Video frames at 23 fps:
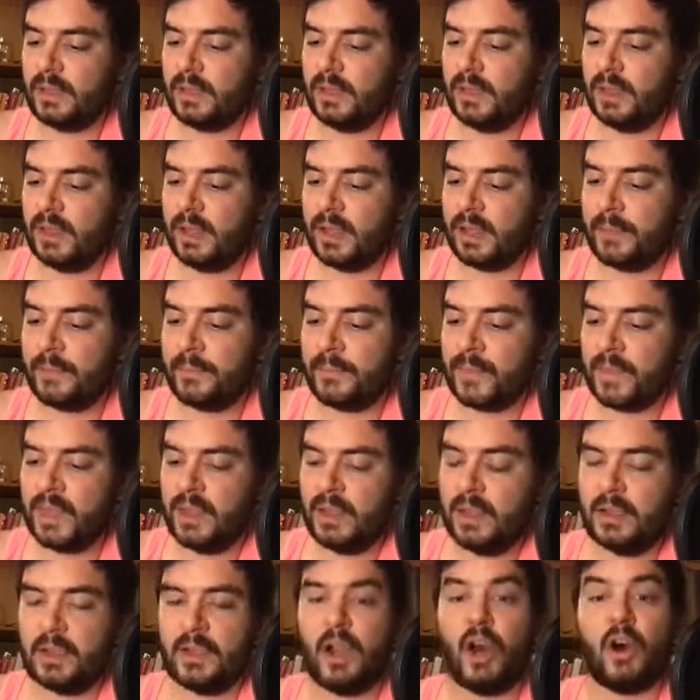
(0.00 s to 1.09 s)
um,
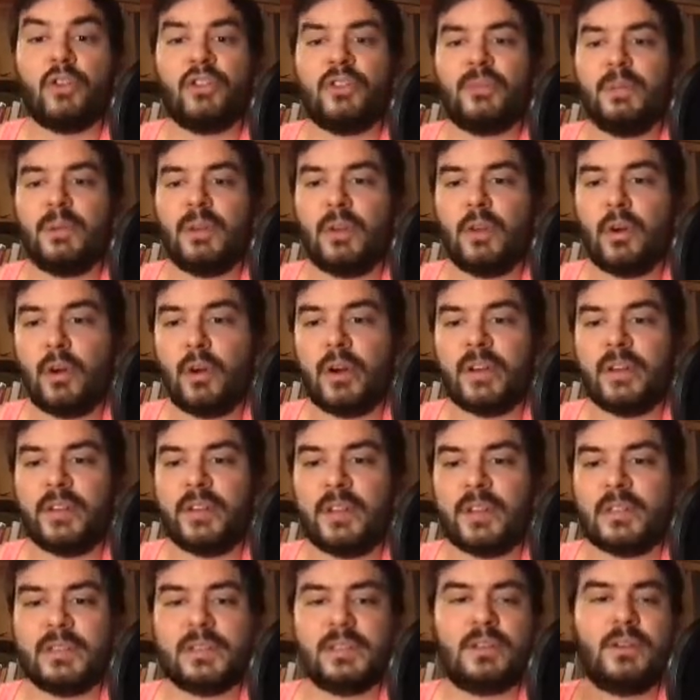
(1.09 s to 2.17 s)
countable
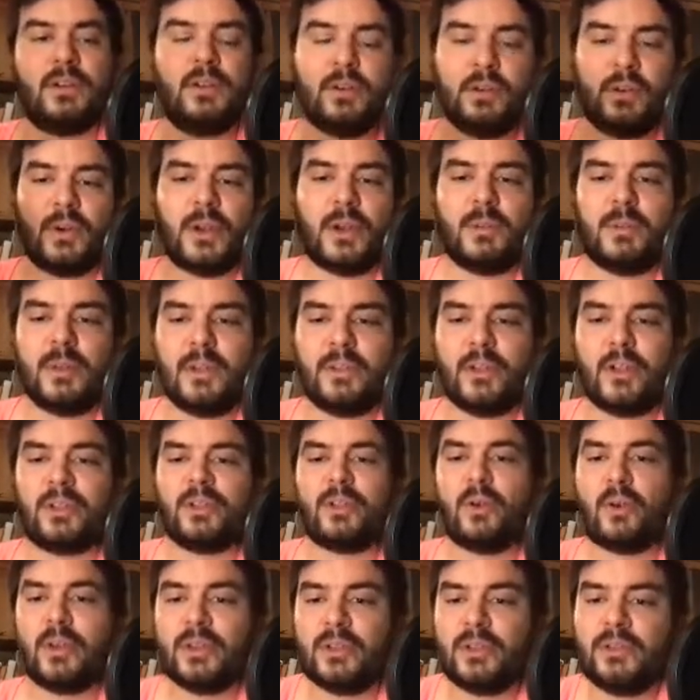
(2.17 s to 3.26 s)
ordinals, although I will not
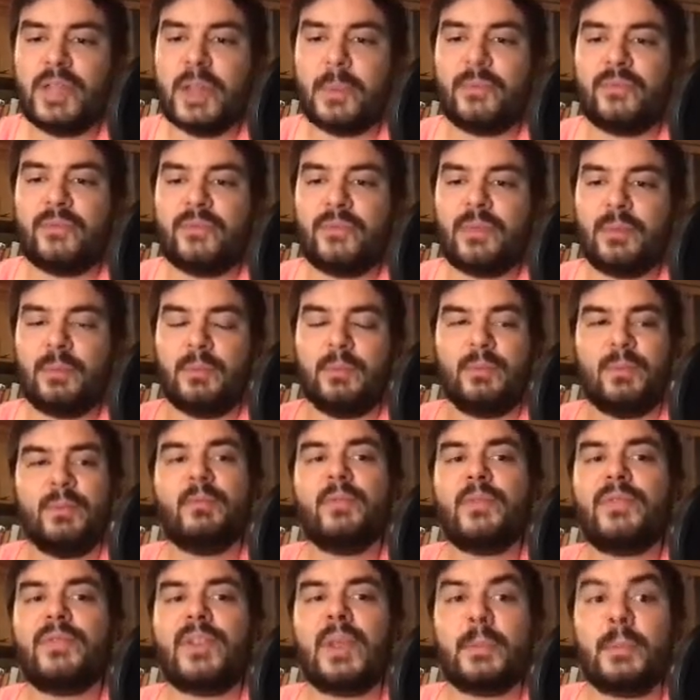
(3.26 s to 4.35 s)
go into depth
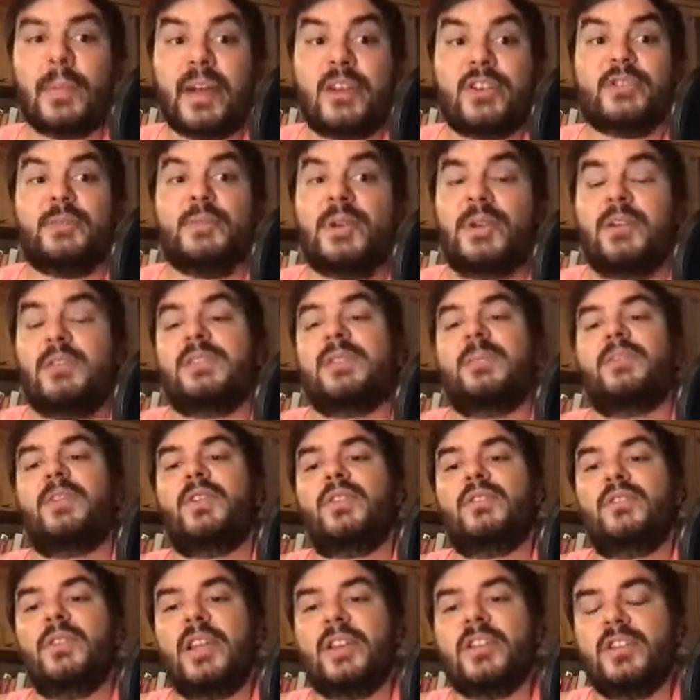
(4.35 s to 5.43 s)
with that much because I'm not
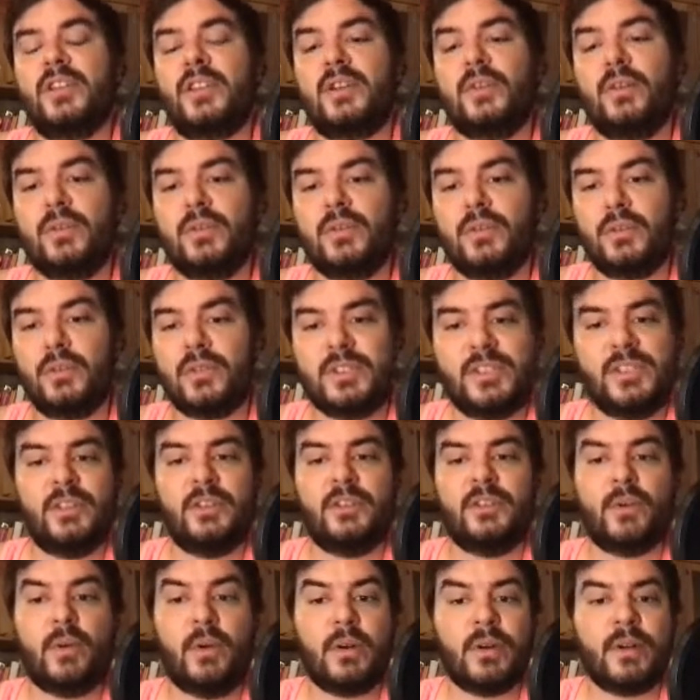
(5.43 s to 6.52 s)
actually going to consider
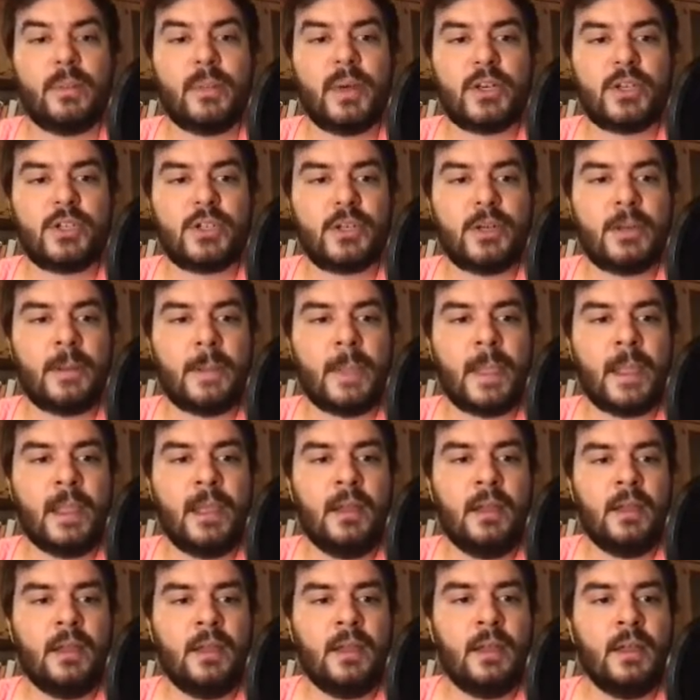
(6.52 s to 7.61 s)
the order much.
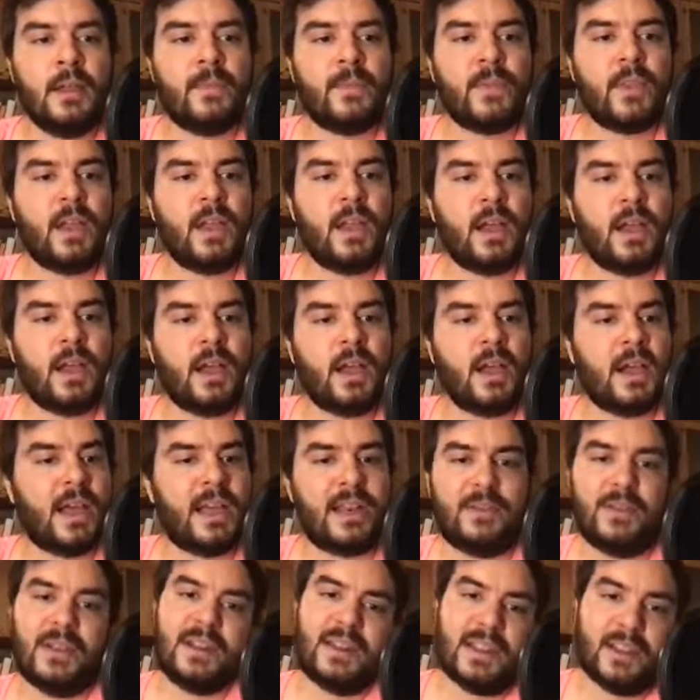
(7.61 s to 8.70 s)
Uh, and
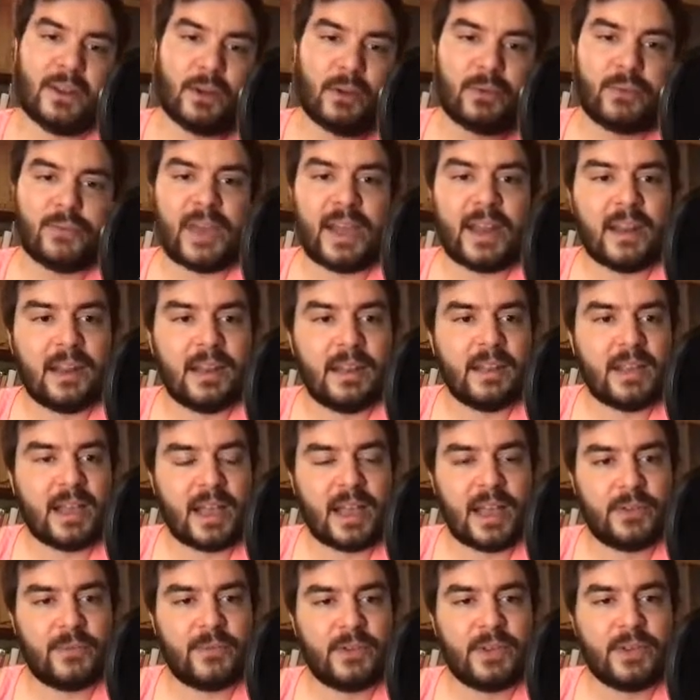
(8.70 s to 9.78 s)
finally, I
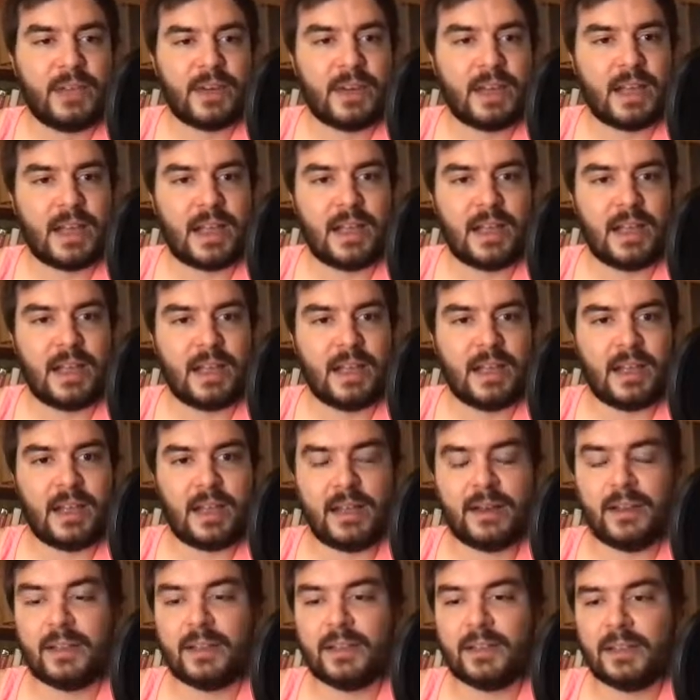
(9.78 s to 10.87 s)
have here uh,
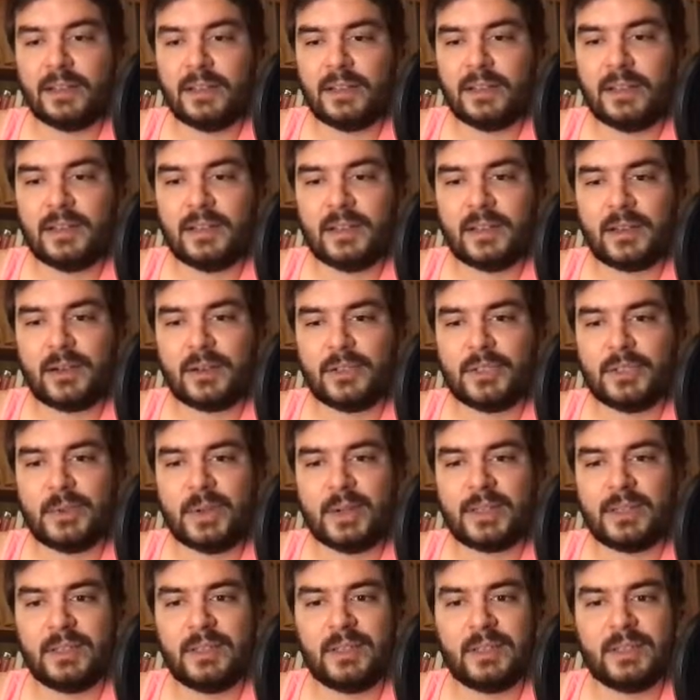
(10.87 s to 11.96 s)
another uh,
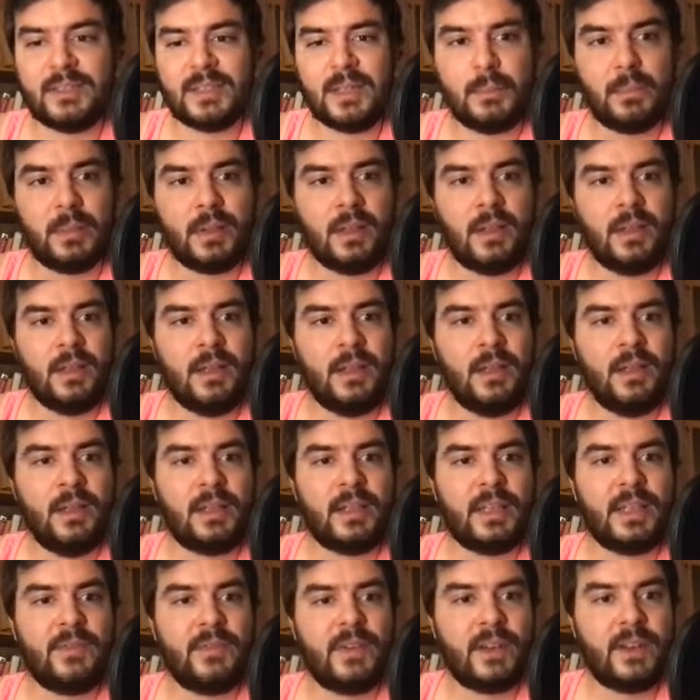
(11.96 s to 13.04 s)
constructed example
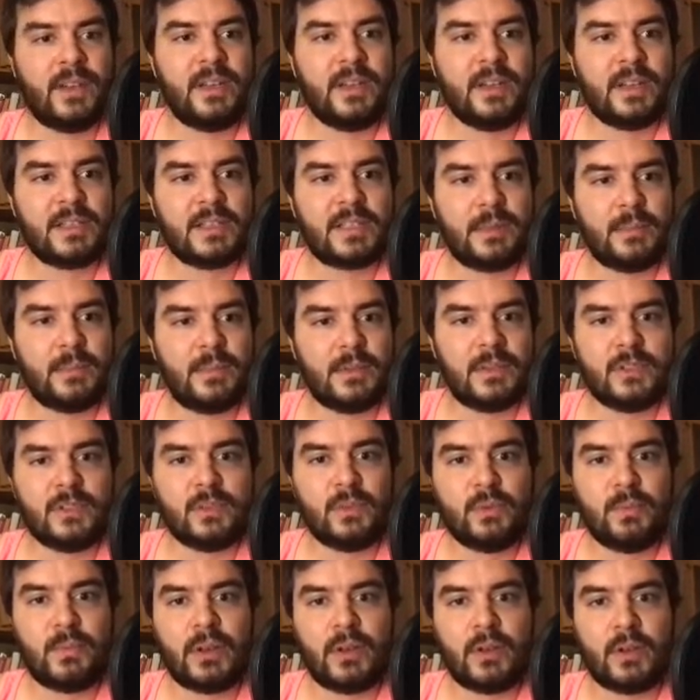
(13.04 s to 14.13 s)
given here some
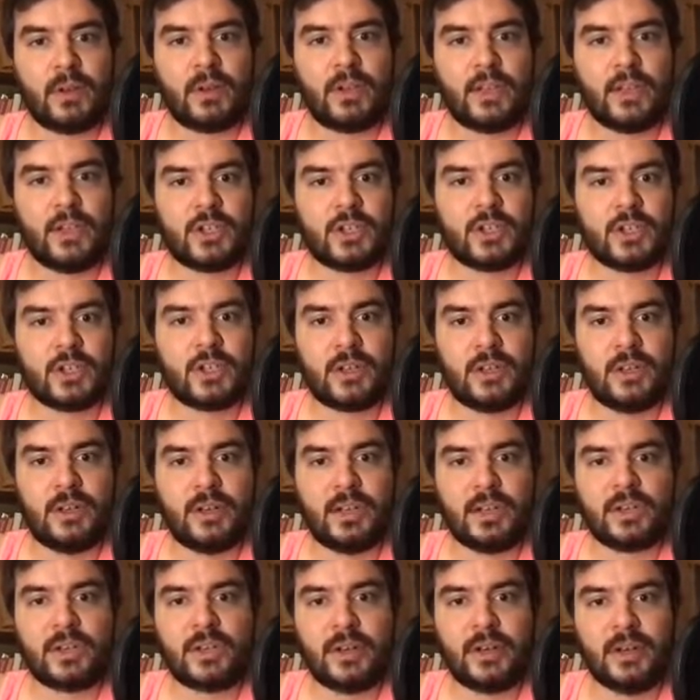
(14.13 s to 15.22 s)
super long-ish
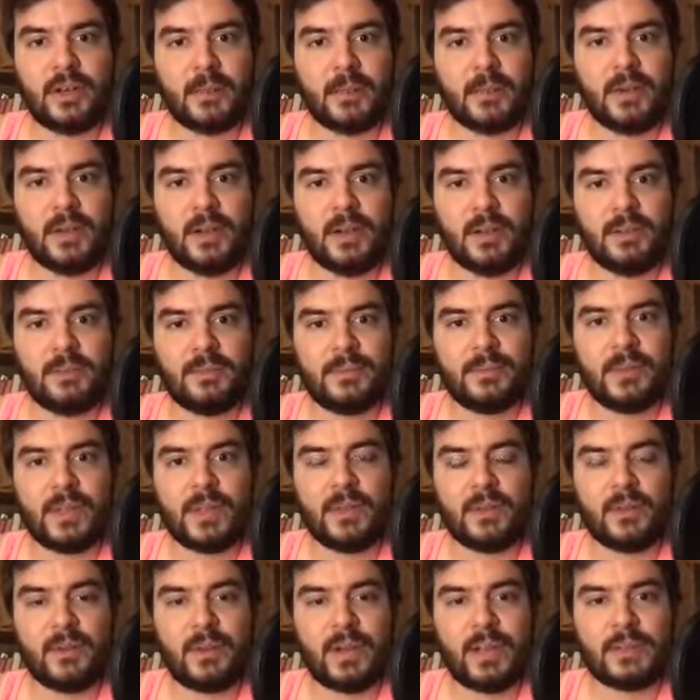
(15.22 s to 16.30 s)
natural number. I don't
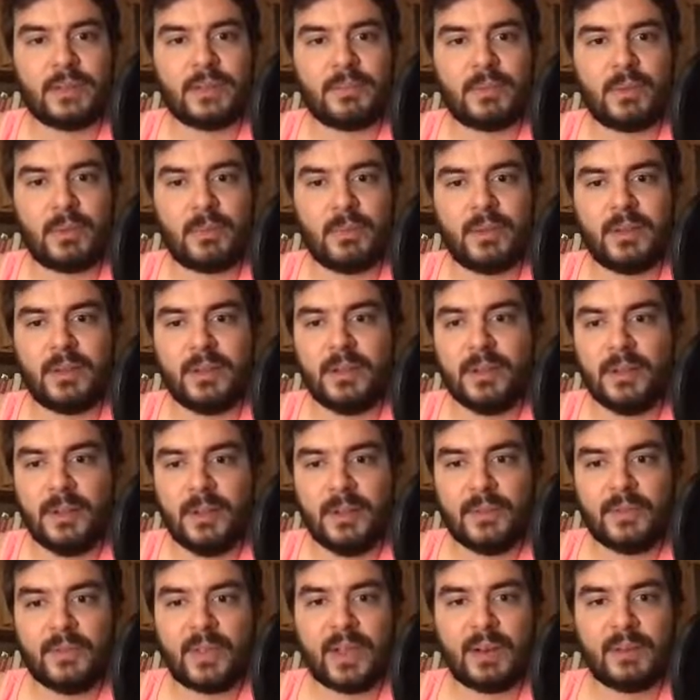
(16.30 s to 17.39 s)
know, has probably
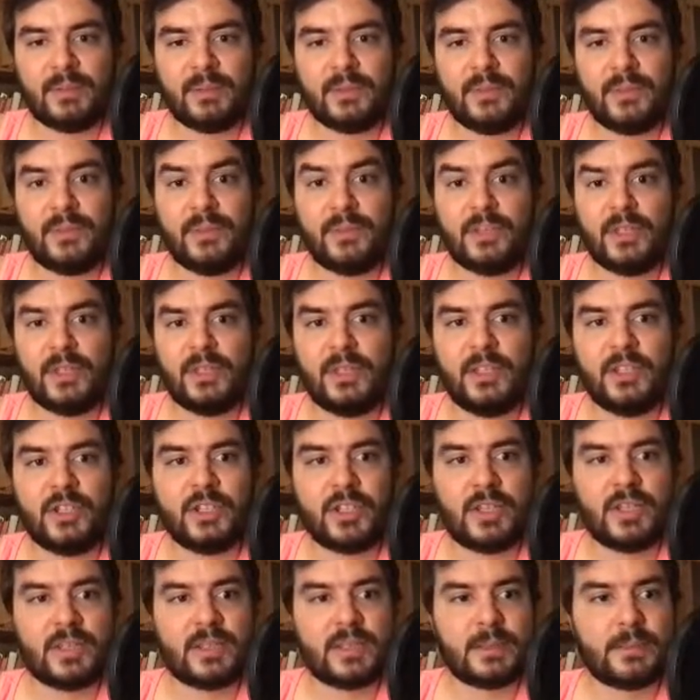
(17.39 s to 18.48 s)
150
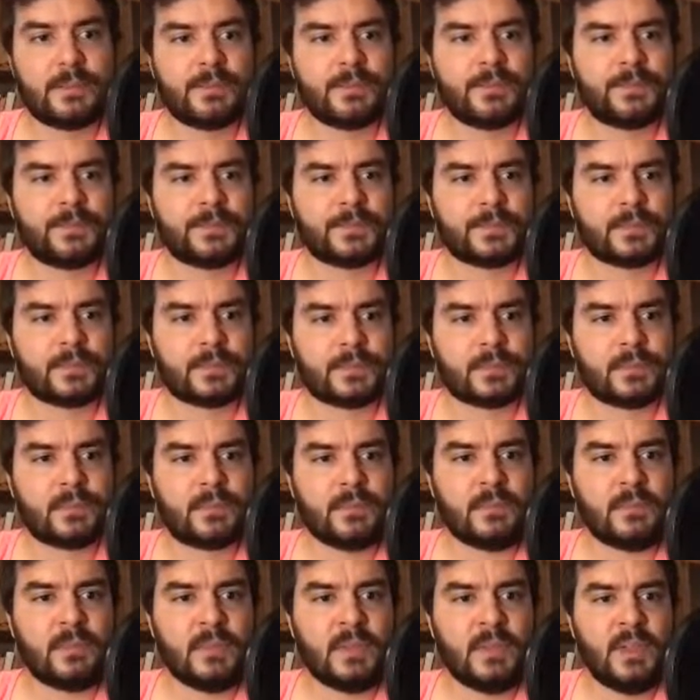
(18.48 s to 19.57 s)
digits.
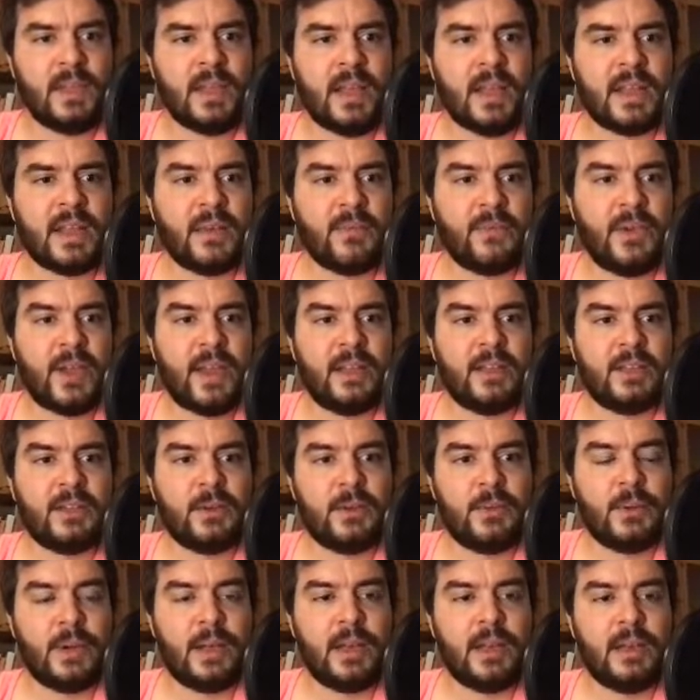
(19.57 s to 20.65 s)
And I find,
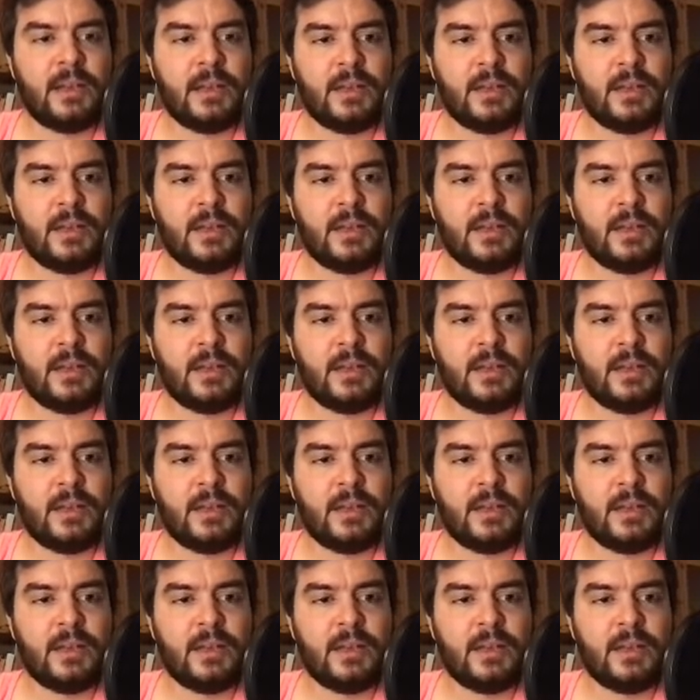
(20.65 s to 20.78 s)
well,